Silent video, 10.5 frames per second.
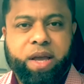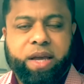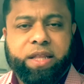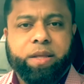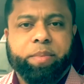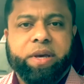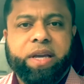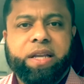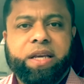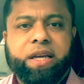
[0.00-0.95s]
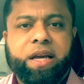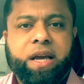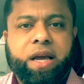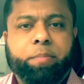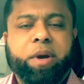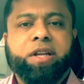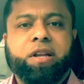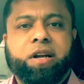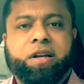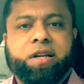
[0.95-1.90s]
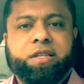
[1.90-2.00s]
In the beginning, many
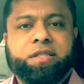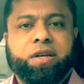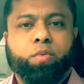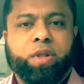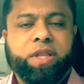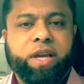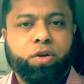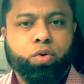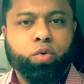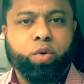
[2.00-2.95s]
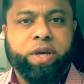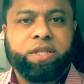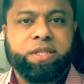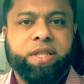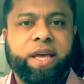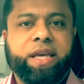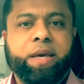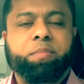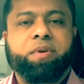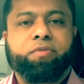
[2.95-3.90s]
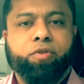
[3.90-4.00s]
learners, what they do is they keep
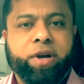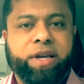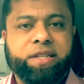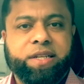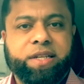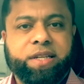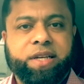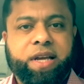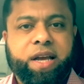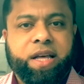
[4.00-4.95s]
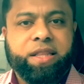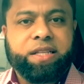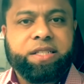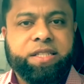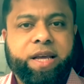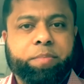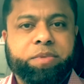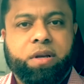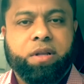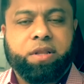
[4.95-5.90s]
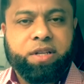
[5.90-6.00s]
forgetting the steps
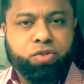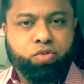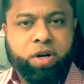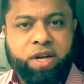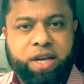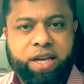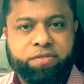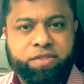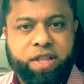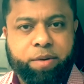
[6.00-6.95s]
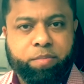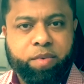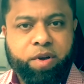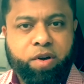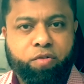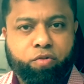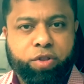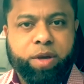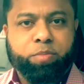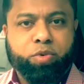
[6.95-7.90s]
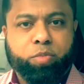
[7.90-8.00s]
the instructor gives them for
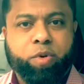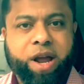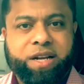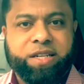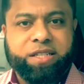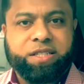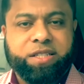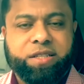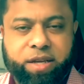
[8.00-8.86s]
them to practice.